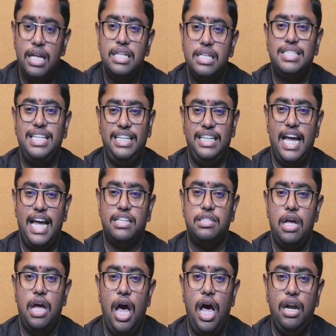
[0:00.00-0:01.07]

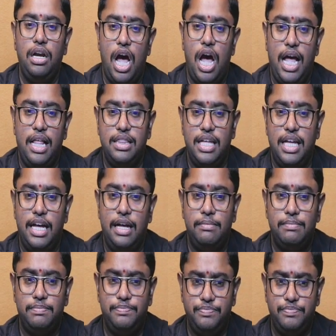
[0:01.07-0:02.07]
syntax, or all the